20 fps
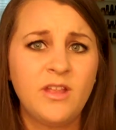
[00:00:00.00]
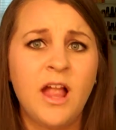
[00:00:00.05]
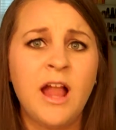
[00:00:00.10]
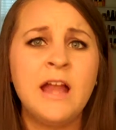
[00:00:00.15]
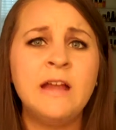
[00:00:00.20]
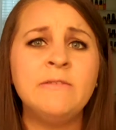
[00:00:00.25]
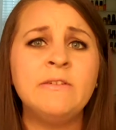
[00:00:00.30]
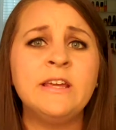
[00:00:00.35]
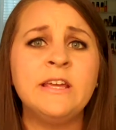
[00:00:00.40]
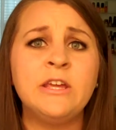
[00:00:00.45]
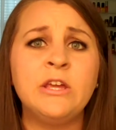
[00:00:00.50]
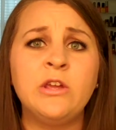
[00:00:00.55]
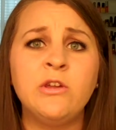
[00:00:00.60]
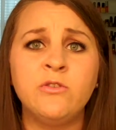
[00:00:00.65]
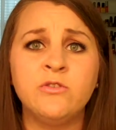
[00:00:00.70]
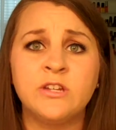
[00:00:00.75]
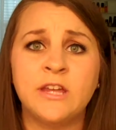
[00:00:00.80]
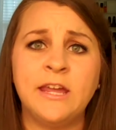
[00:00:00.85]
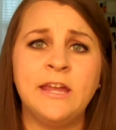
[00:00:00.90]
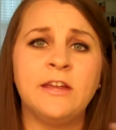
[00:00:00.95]
I have a
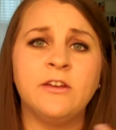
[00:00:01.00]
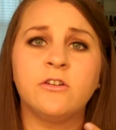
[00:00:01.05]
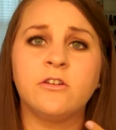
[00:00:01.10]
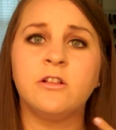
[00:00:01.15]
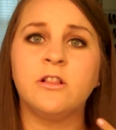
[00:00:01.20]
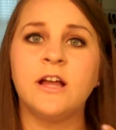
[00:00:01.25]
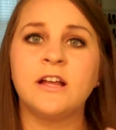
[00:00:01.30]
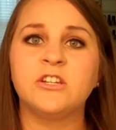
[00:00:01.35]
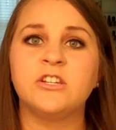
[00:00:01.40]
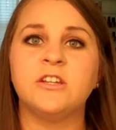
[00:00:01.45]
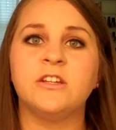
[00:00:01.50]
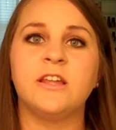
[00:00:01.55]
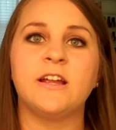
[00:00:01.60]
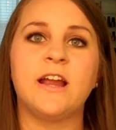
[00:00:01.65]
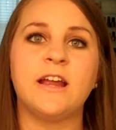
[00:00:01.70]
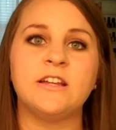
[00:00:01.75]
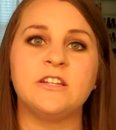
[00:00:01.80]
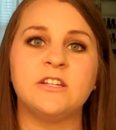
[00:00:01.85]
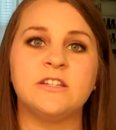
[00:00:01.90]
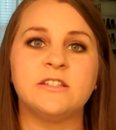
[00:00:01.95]
huge candle collection.
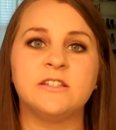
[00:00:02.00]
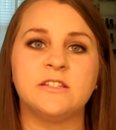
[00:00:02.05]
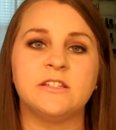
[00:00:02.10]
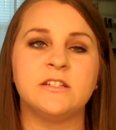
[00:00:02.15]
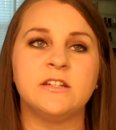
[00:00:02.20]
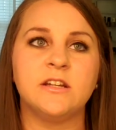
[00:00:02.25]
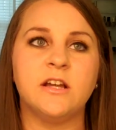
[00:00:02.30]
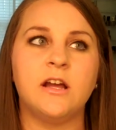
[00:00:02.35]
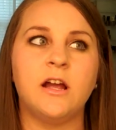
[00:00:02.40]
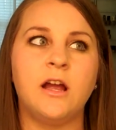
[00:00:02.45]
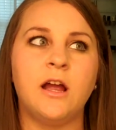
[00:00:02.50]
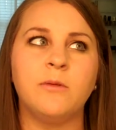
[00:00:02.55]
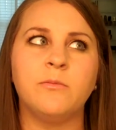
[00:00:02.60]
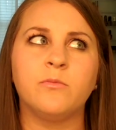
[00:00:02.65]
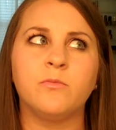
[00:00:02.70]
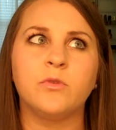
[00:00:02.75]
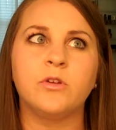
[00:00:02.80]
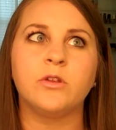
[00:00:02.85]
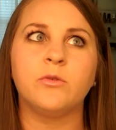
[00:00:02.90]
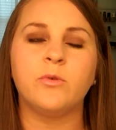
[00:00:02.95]
Like I just,
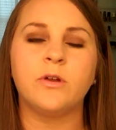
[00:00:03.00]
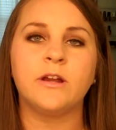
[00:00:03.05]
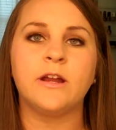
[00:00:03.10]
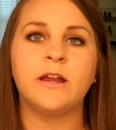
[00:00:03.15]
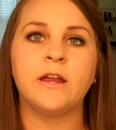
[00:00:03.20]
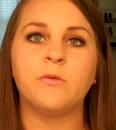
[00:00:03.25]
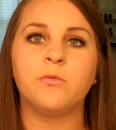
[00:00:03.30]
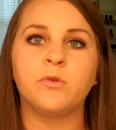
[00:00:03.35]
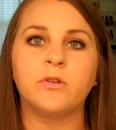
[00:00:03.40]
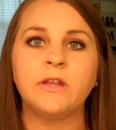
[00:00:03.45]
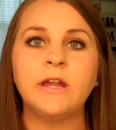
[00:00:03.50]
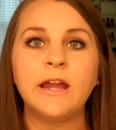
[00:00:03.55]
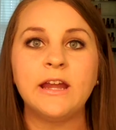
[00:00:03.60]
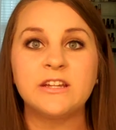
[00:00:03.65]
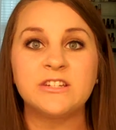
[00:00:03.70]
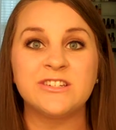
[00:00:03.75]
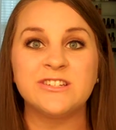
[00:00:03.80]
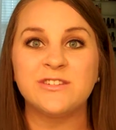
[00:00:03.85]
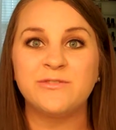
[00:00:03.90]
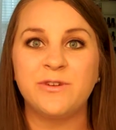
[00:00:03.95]
I'm really weird. I get really
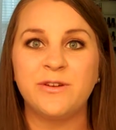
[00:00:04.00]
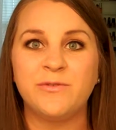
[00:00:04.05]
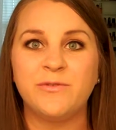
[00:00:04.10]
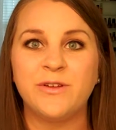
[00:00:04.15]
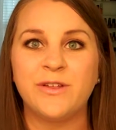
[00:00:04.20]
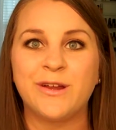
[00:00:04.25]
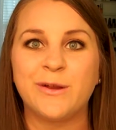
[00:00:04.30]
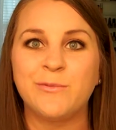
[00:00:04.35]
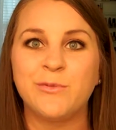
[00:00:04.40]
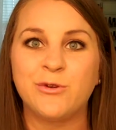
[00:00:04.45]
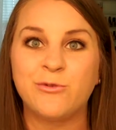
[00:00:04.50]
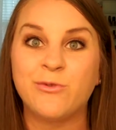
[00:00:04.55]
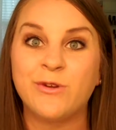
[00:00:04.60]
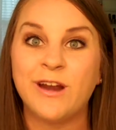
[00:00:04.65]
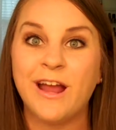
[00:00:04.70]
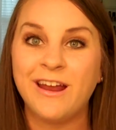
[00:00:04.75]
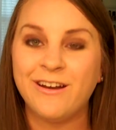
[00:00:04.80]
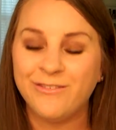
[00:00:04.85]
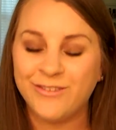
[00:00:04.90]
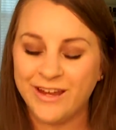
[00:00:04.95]
anxious if I feel like I'm going to run
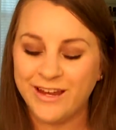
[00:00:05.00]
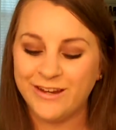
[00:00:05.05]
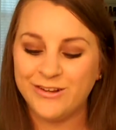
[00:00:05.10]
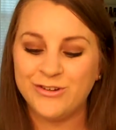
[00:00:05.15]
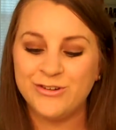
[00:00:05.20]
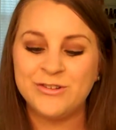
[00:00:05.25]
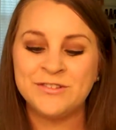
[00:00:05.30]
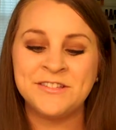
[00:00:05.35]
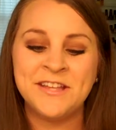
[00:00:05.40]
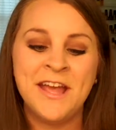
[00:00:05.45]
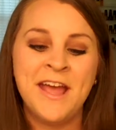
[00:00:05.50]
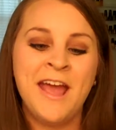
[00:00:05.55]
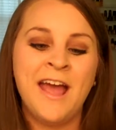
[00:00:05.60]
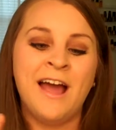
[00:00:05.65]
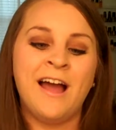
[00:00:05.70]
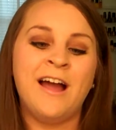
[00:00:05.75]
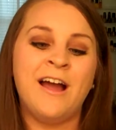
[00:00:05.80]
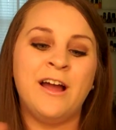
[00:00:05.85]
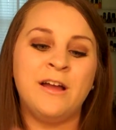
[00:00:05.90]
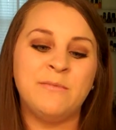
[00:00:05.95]
out of candles.
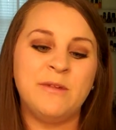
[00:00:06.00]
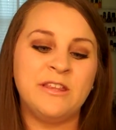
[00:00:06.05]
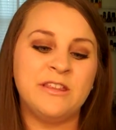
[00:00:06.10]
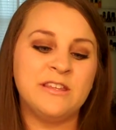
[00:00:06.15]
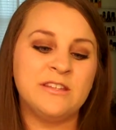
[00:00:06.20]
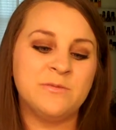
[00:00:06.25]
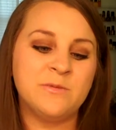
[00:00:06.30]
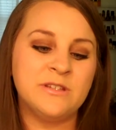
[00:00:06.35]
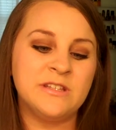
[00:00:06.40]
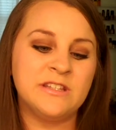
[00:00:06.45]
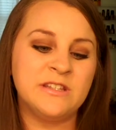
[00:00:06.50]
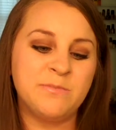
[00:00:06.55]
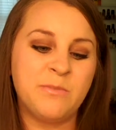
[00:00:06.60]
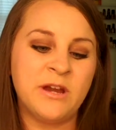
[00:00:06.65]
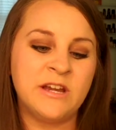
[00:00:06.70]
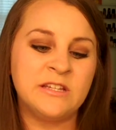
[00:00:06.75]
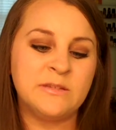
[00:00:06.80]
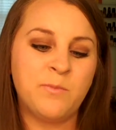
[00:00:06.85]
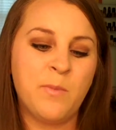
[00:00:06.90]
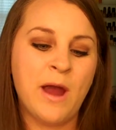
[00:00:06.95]
Um, and this was the
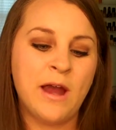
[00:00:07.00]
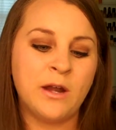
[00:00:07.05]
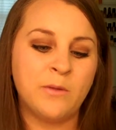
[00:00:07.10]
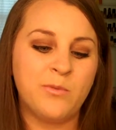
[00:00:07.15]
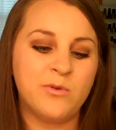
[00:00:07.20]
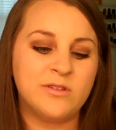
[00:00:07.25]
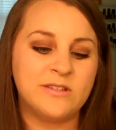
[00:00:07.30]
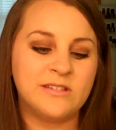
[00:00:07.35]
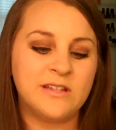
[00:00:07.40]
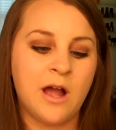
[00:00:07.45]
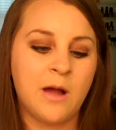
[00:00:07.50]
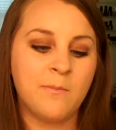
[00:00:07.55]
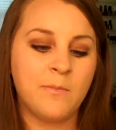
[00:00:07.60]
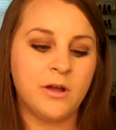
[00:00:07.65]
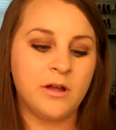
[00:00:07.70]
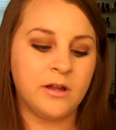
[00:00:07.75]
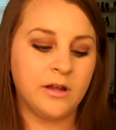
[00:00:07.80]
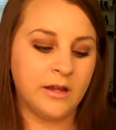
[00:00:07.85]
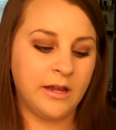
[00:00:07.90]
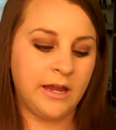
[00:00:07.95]
Spice Pineapple
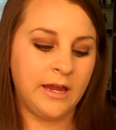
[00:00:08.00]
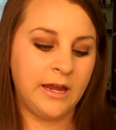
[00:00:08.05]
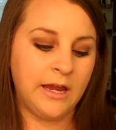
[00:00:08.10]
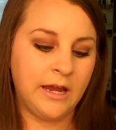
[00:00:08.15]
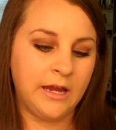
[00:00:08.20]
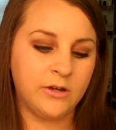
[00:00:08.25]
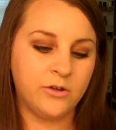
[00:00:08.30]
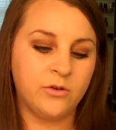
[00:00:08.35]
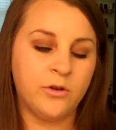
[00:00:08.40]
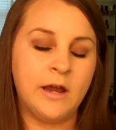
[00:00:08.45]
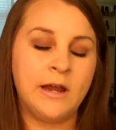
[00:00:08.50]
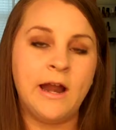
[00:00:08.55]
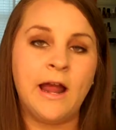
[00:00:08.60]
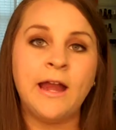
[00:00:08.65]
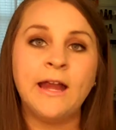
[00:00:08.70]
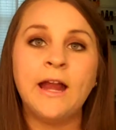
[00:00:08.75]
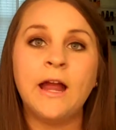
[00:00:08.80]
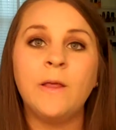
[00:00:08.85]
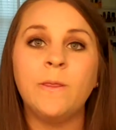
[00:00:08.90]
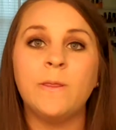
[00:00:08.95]
Samba candle. And
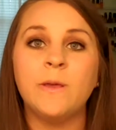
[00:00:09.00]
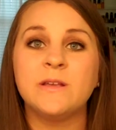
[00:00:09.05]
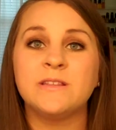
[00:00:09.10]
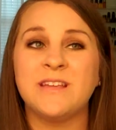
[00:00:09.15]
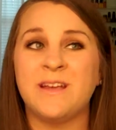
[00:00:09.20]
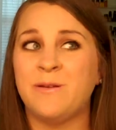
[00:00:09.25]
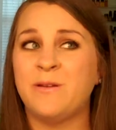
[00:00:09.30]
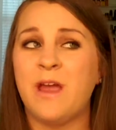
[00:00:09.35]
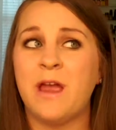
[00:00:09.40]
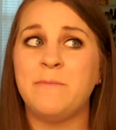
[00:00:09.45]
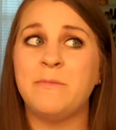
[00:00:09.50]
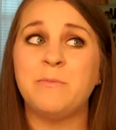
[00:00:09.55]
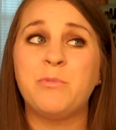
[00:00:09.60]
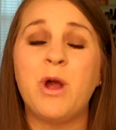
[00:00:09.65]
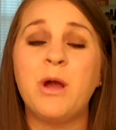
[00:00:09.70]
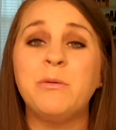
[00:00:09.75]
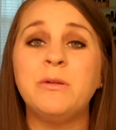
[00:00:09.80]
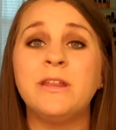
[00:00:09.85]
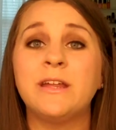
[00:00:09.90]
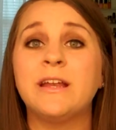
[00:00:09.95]
I got this, I, I mean,
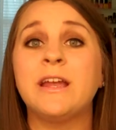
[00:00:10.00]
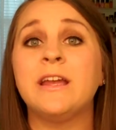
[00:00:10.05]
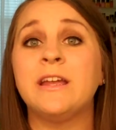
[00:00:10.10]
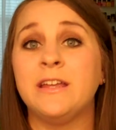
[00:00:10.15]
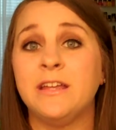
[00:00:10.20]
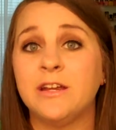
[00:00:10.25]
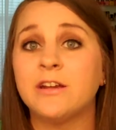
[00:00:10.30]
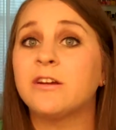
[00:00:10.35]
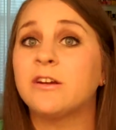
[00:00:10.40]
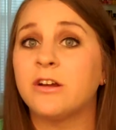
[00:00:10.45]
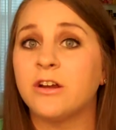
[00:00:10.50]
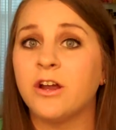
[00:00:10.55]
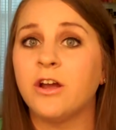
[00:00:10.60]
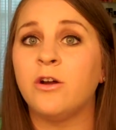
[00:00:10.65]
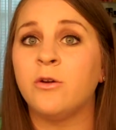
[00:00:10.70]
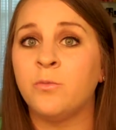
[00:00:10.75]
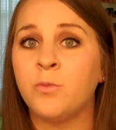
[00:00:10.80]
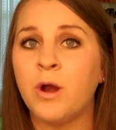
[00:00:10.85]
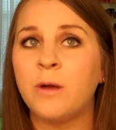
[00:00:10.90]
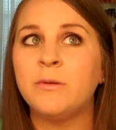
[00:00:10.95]
probably like a year
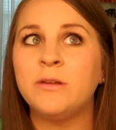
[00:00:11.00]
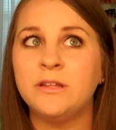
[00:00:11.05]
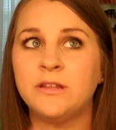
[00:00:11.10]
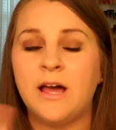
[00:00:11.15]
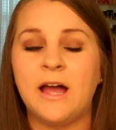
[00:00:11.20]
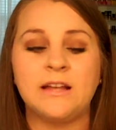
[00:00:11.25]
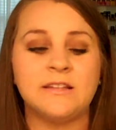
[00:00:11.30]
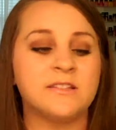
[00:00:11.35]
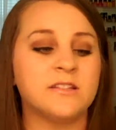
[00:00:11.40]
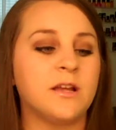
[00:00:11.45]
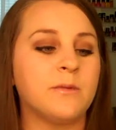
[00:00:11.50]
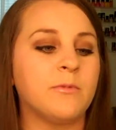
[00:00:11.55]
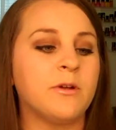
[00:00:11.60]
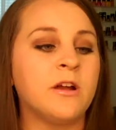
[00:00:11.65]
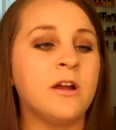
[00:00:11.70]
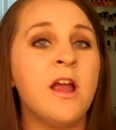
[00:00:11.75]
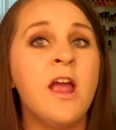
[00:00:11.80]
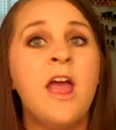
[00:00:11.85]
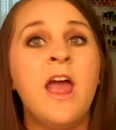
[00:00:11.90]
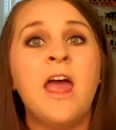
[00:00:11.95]
ago, probably last summer.
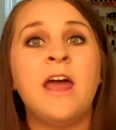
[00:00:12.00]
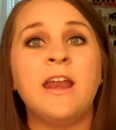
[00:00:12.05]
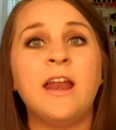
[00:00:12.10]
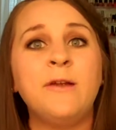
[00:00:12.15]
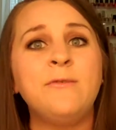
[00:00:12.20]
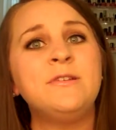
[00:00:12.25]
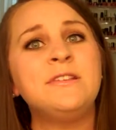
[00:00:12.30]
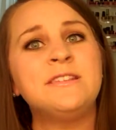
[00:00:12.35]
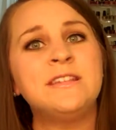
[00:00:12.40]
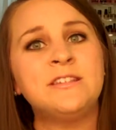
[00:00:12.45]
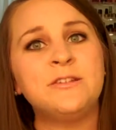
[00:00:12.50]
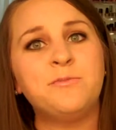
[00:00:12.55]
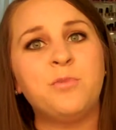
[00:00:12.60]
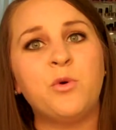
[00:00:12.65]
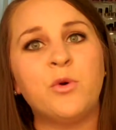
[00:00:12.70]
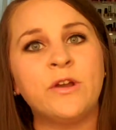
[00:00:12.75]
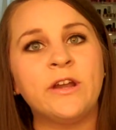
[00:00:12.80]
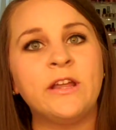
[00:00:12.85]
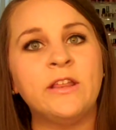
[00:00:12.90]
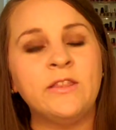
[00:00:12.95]
And I was
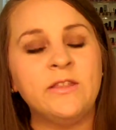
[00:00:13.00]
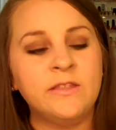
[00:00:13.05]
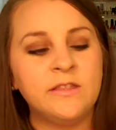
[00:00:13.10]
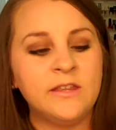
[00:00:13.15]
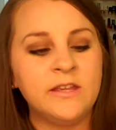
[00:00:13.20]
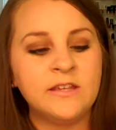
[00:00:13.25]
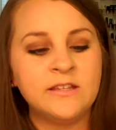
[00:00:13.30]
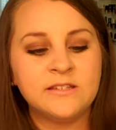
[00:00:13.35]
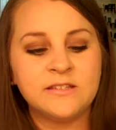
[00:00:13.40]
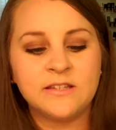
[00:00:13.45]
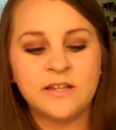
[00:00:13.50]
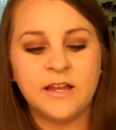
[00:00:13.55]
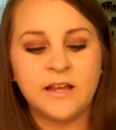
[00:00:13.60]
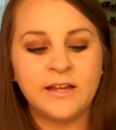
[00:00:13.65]
disappointed in this.